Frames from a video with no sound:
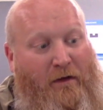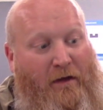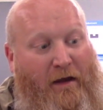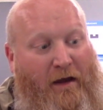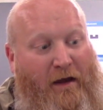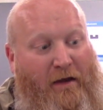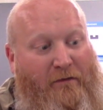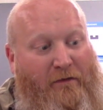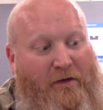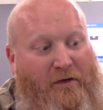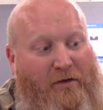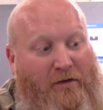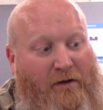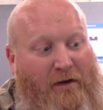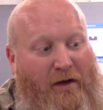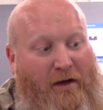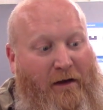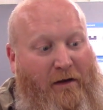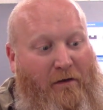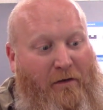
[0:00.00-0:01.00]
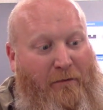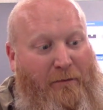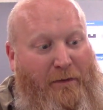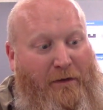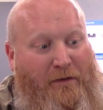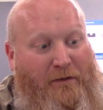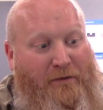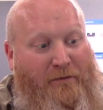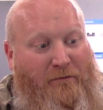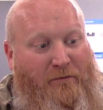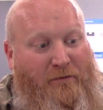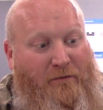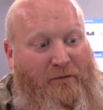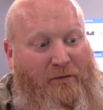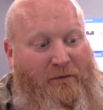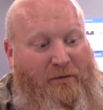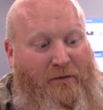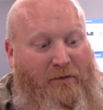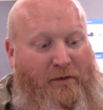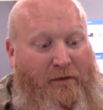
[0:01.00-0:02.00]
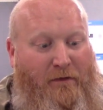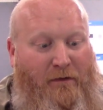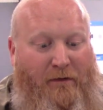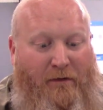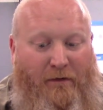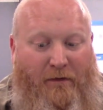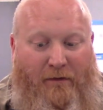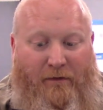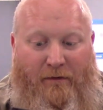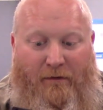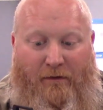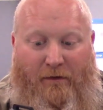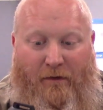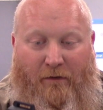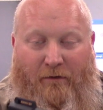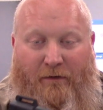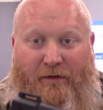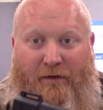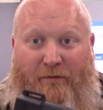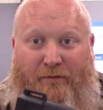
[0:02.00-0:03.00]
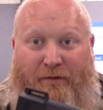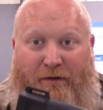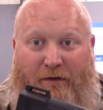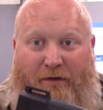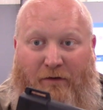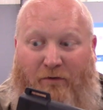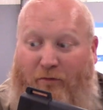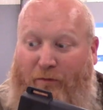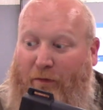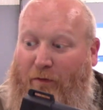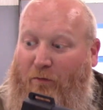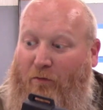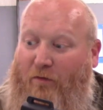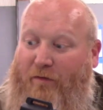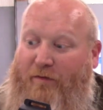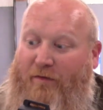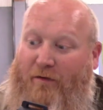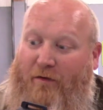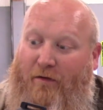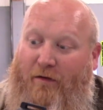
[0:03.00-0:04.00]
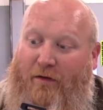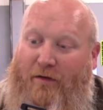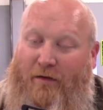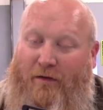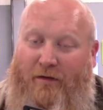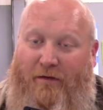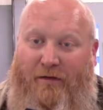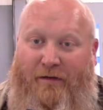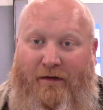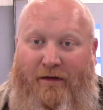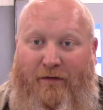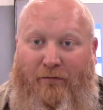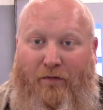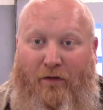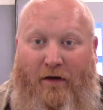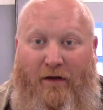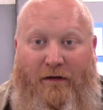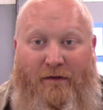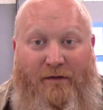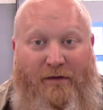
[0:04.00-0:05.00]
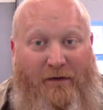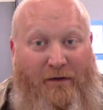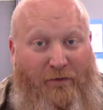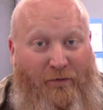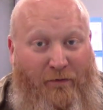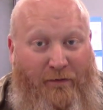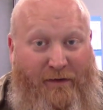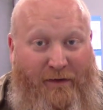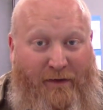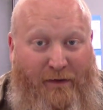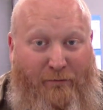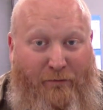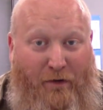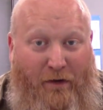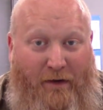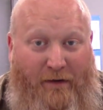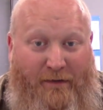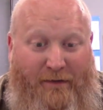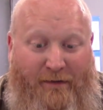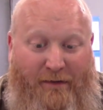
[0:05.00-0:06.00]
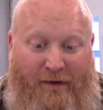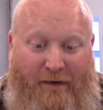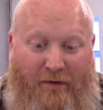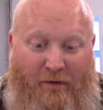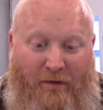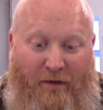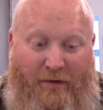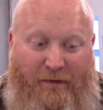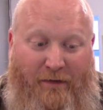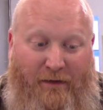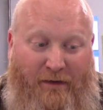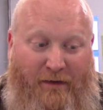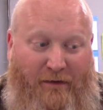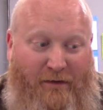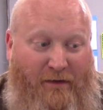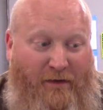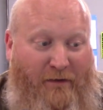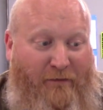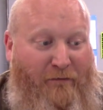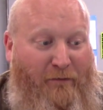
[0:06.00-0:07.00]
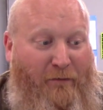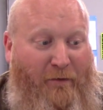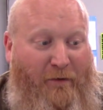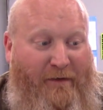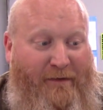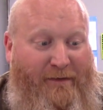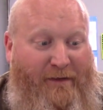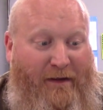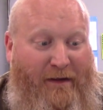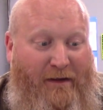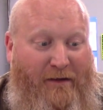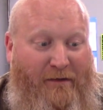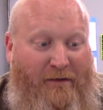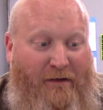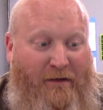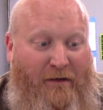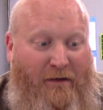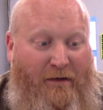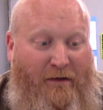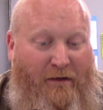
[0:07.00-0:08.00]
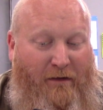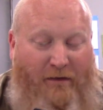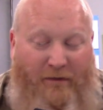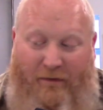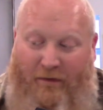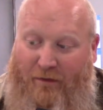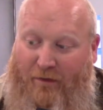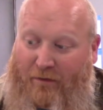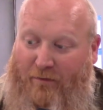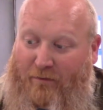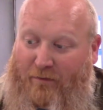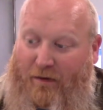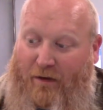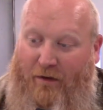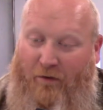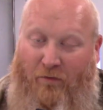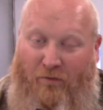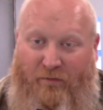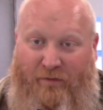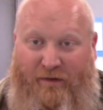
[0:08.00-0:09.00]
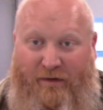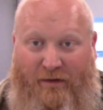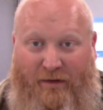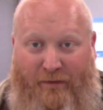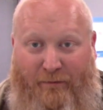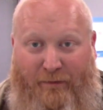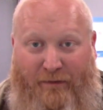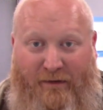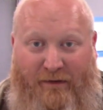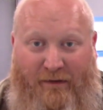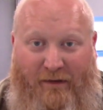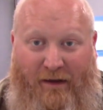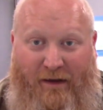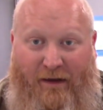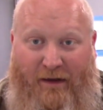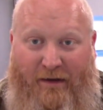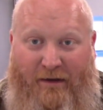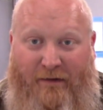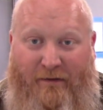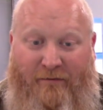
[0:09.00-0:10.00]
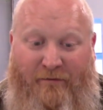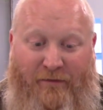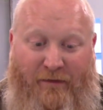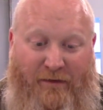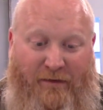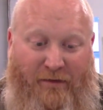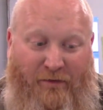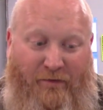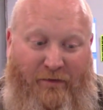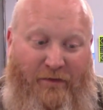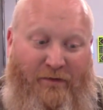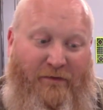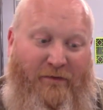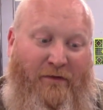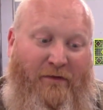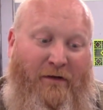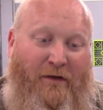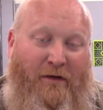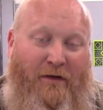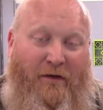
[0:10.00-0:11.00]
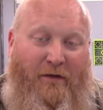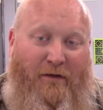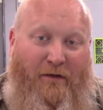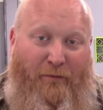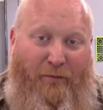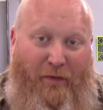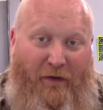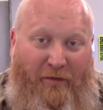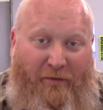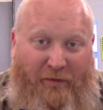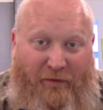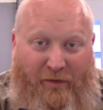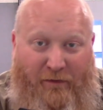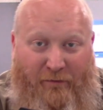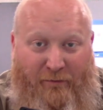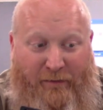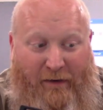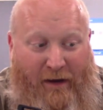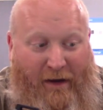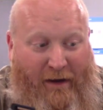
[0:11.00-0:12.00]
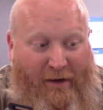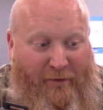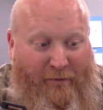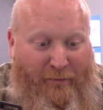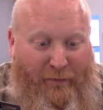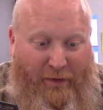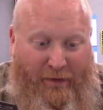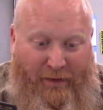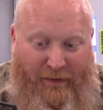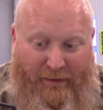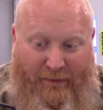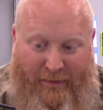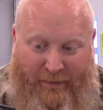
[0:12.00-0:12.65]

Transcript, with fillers: have a good AR pistol. So something a little bit more sturdy than the SIG brace. The newer SIG braces, I know I think that everyone's saying they're, they don't slip and slide, fits on their the buffer tube tighter, but